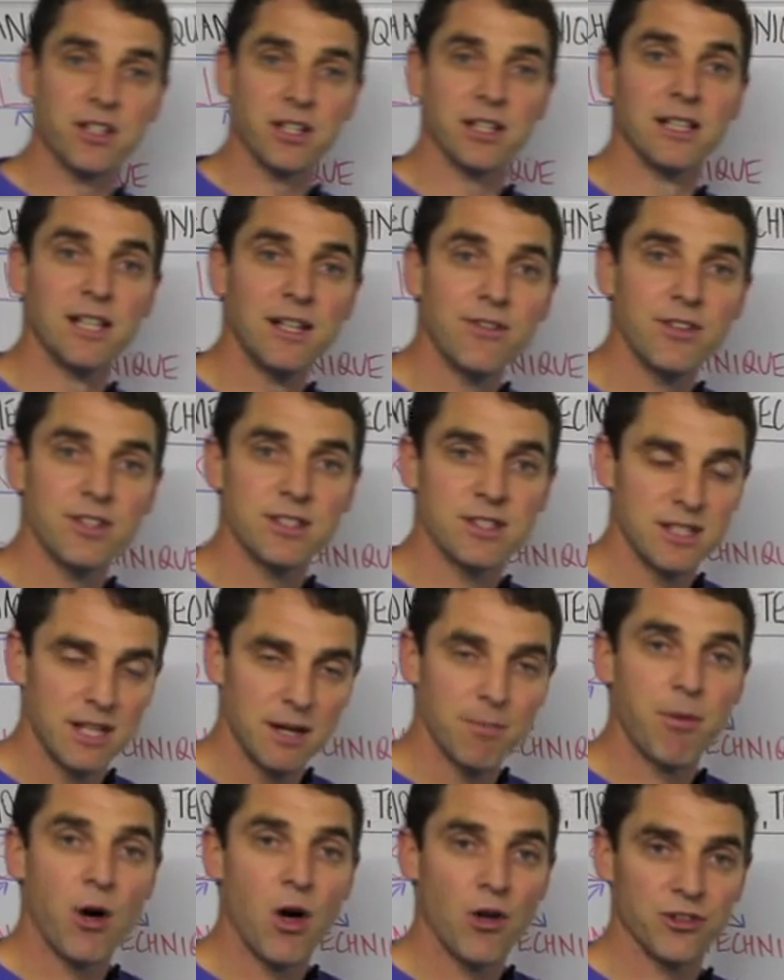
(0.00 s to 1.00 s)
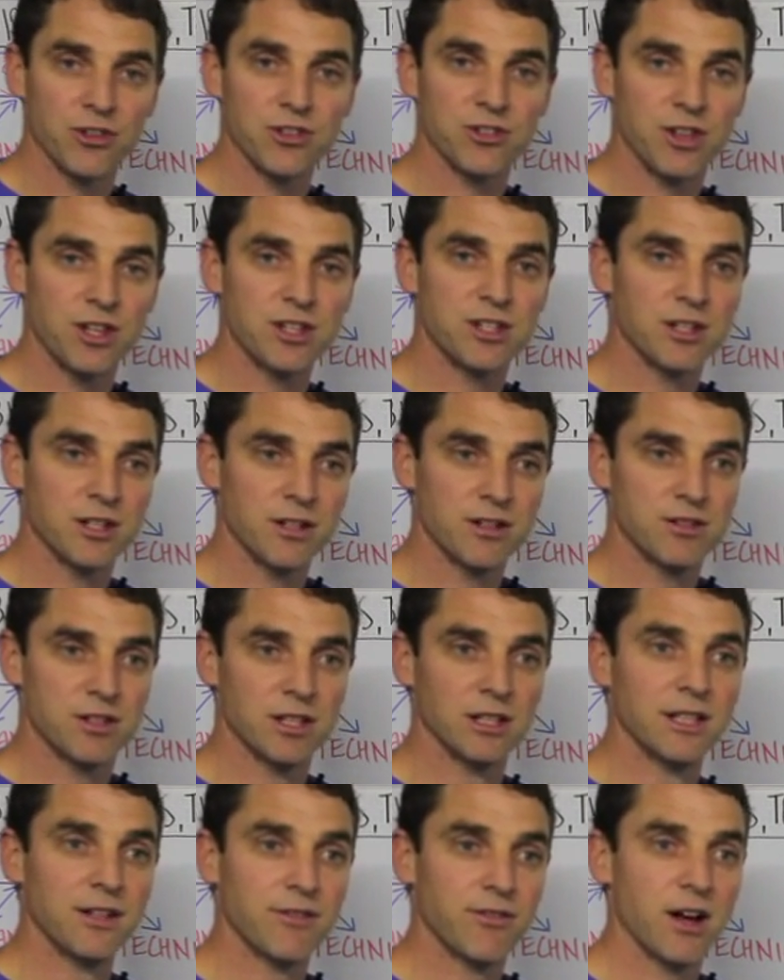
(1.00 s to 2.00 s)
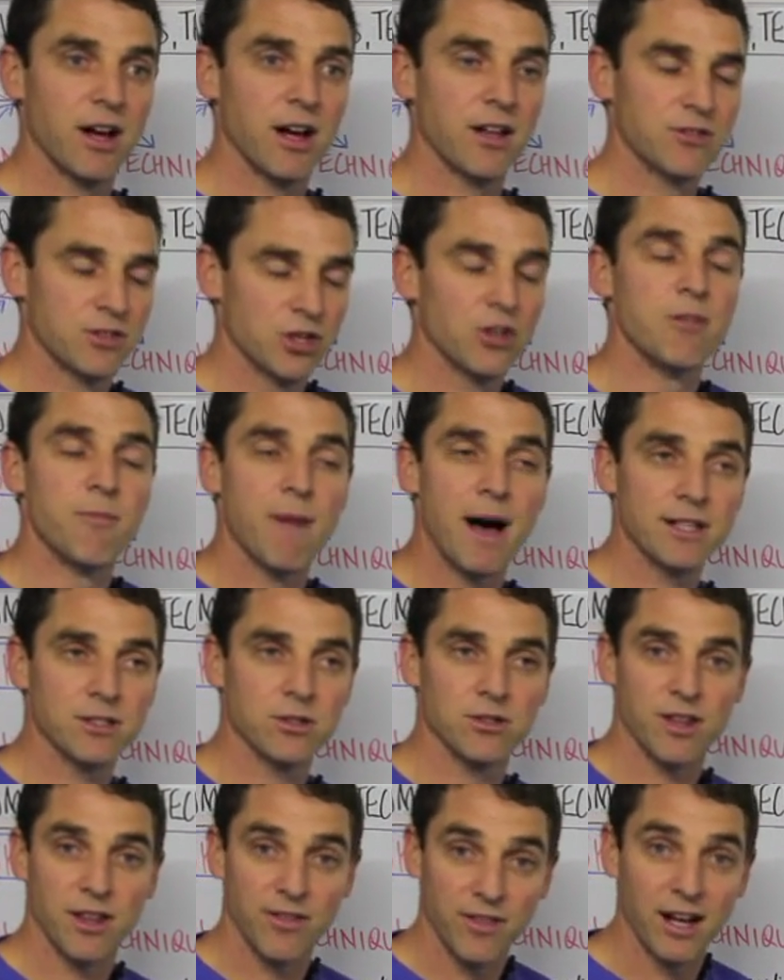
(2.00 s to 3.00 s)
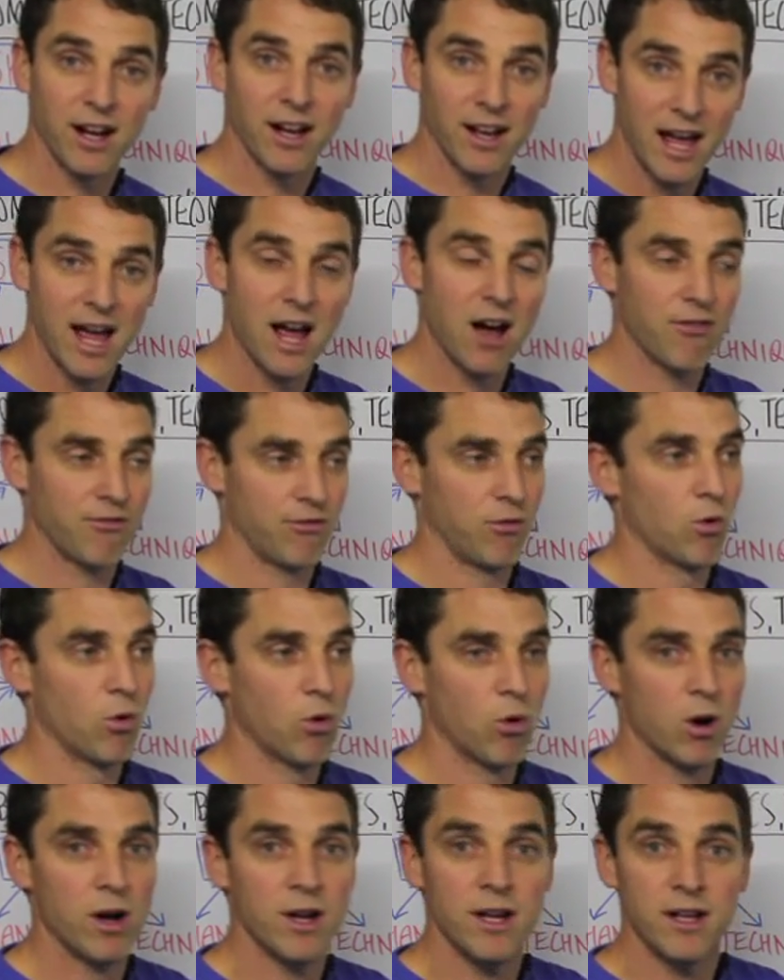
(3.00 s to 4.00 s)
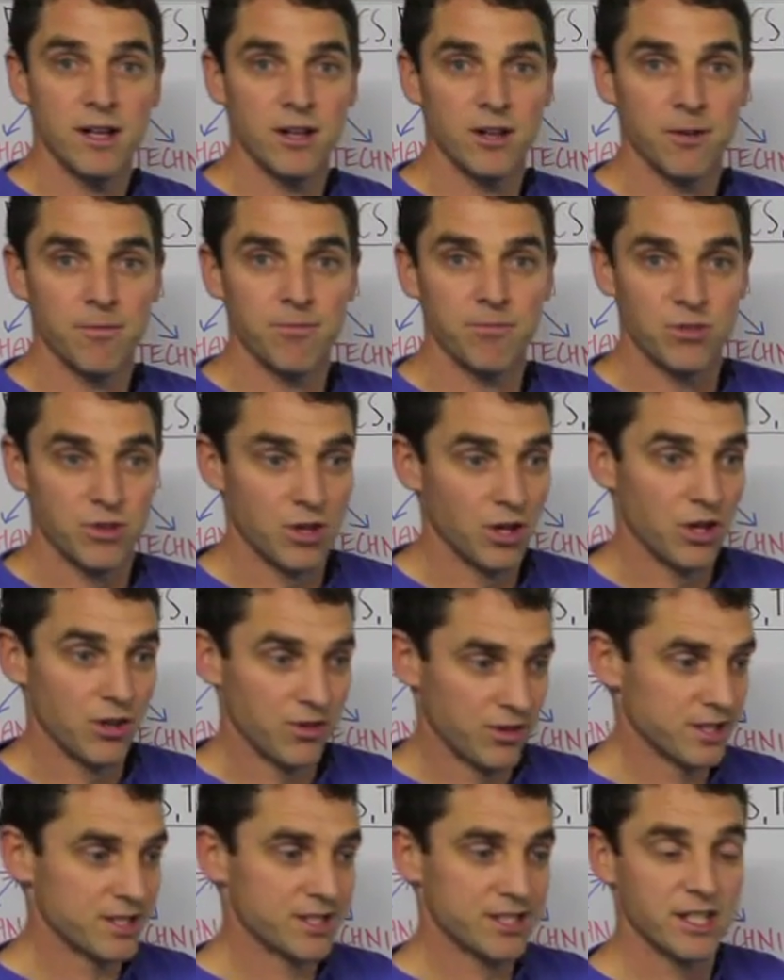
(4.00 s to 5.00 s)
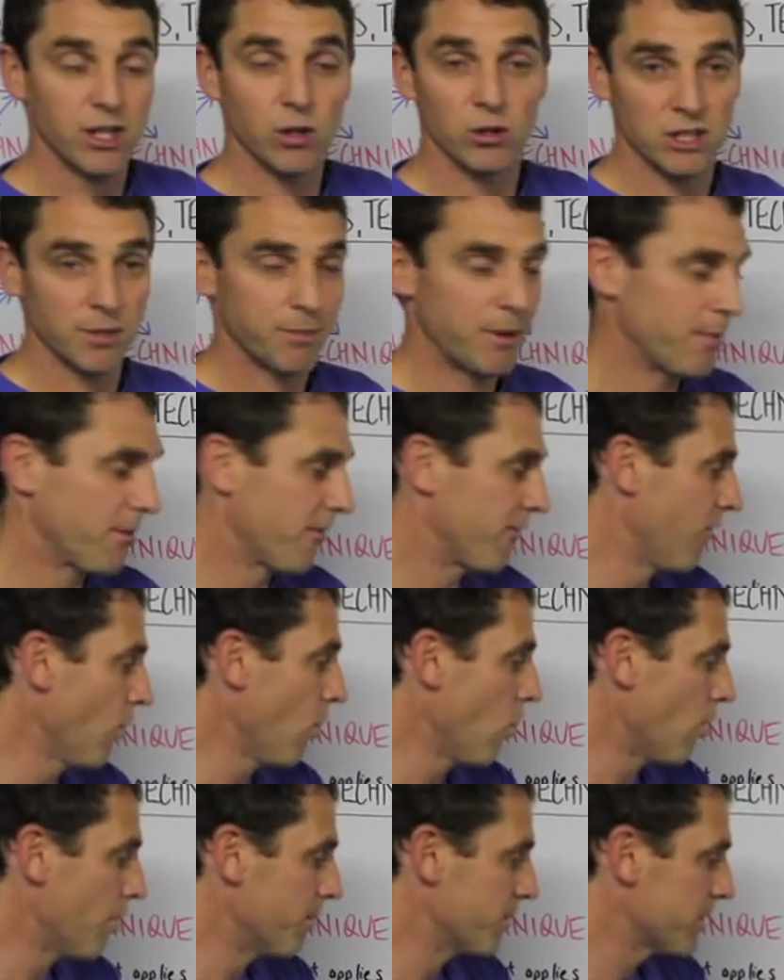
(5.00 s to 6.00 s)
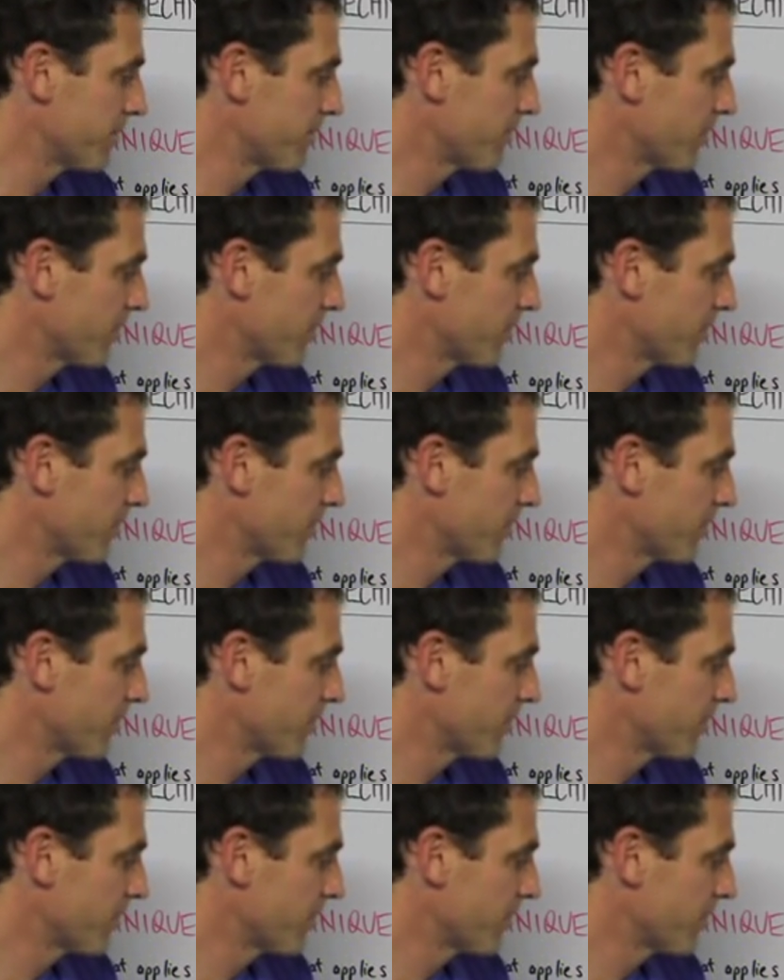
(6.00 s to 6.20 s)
delivers the impulses that deliver to the muscle that then allow for the skill to be performed,